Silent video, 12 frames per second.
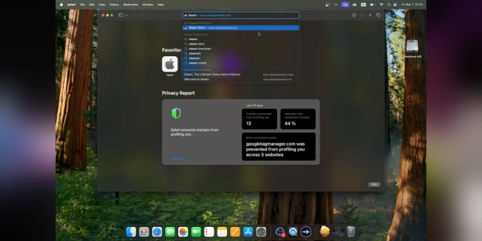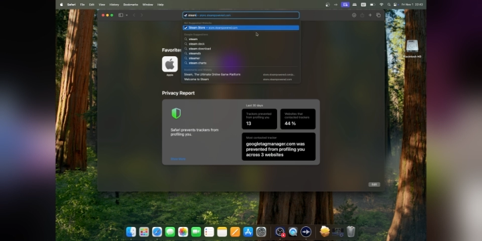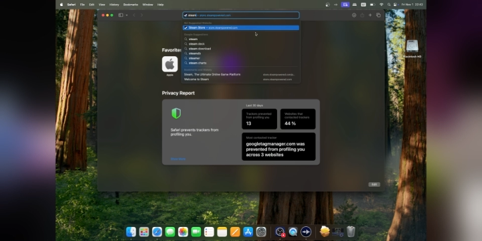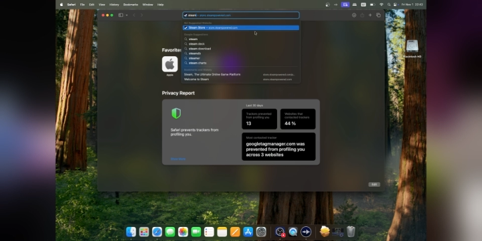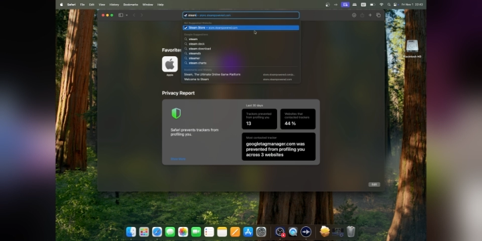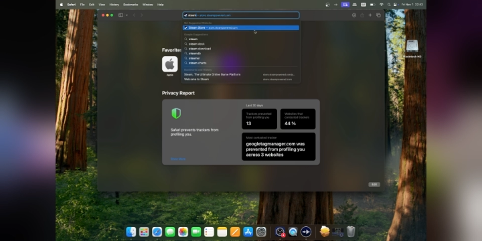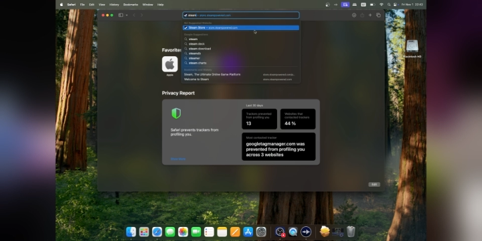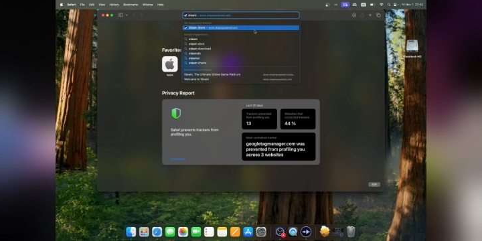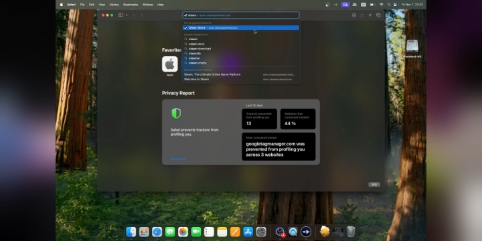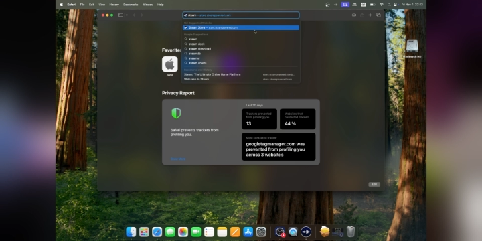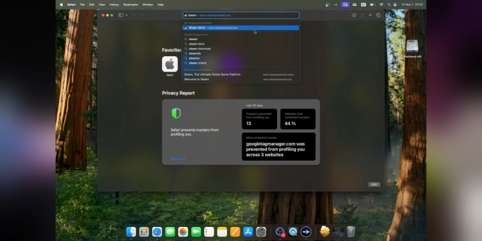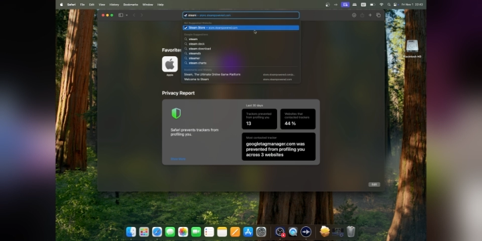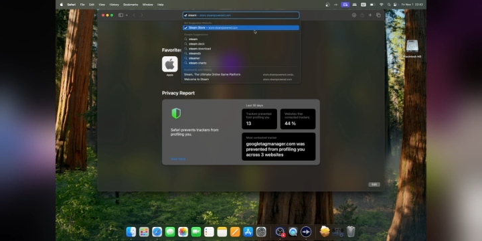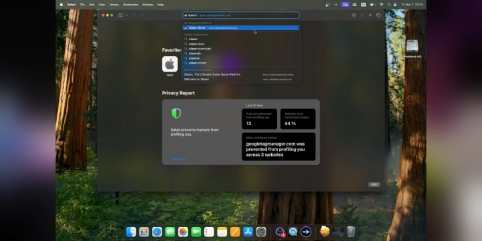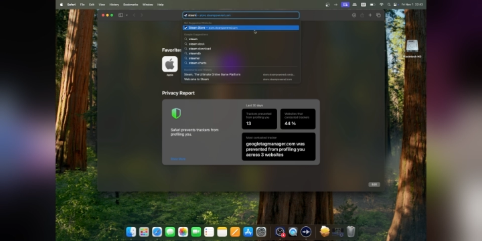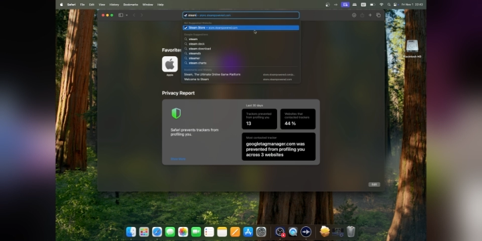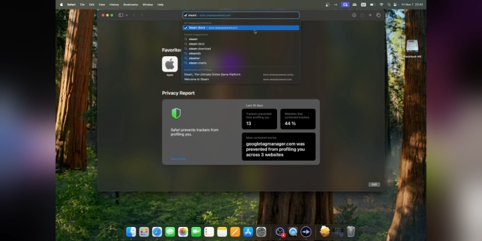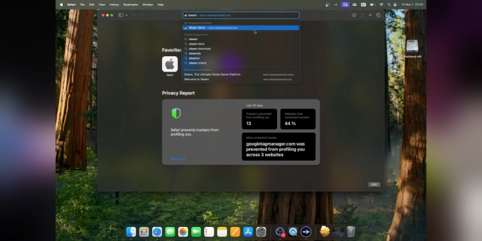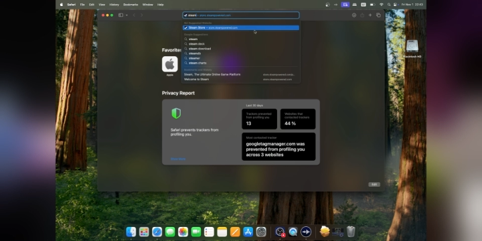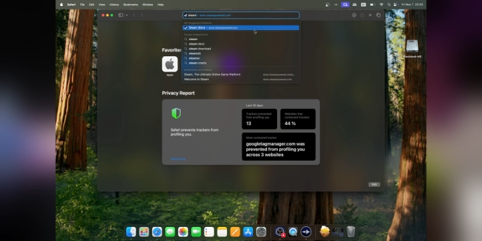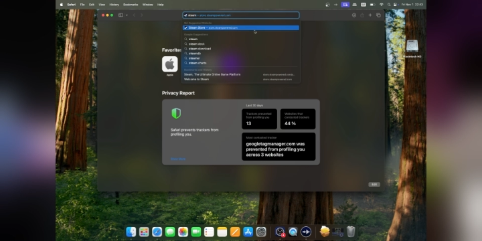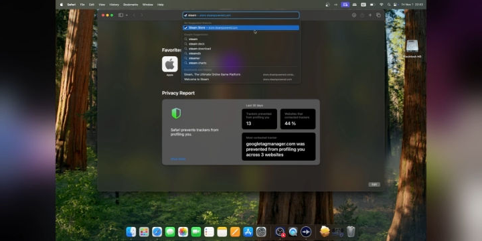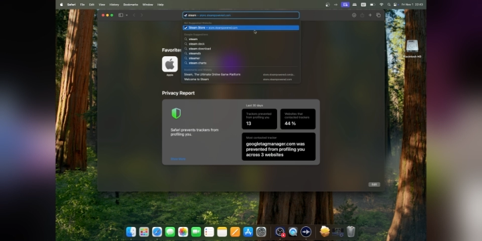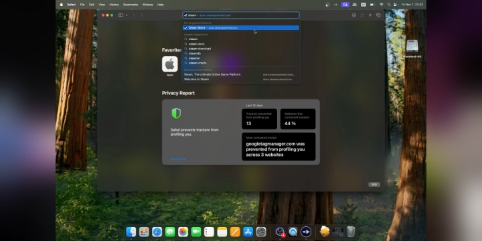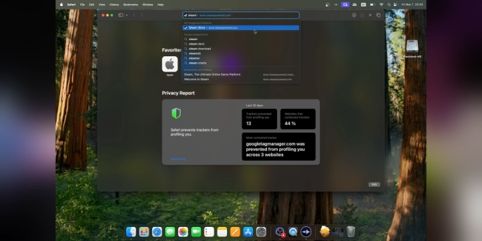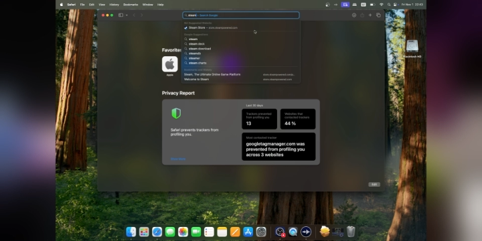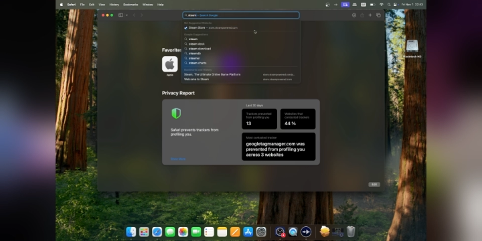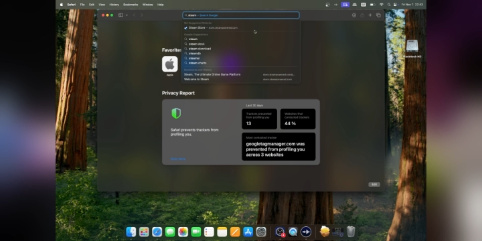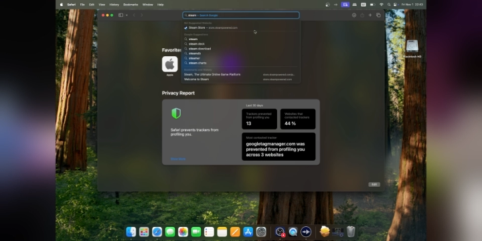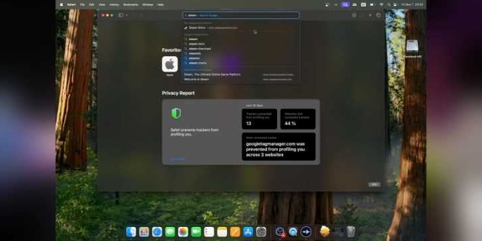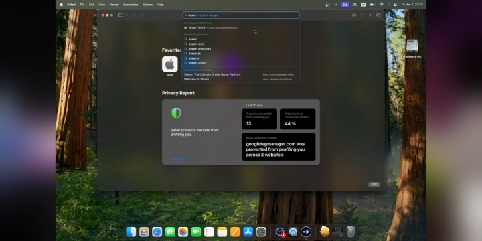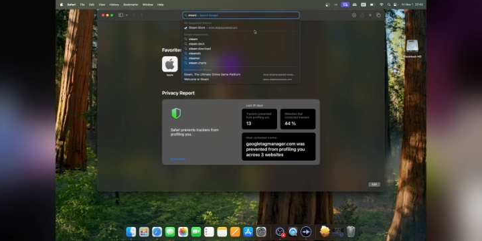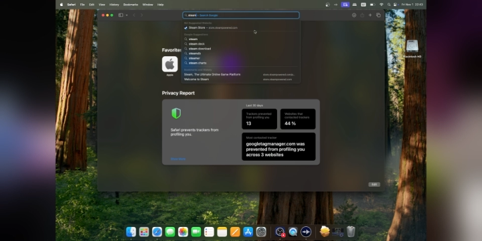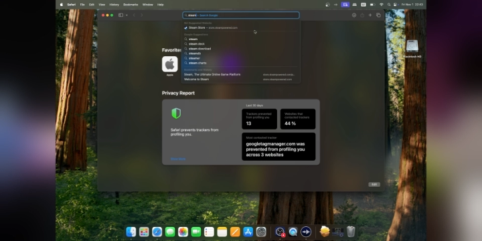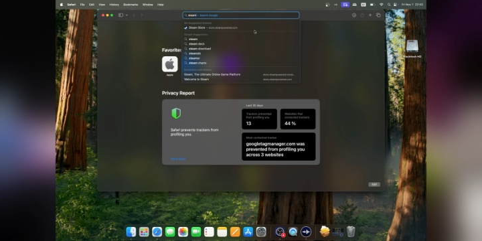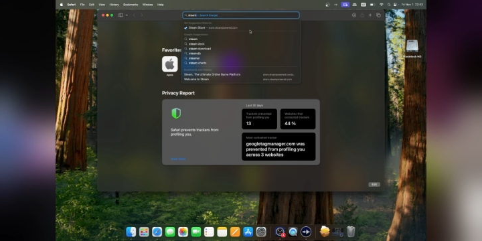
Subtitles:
Nobody's mouth can be seen.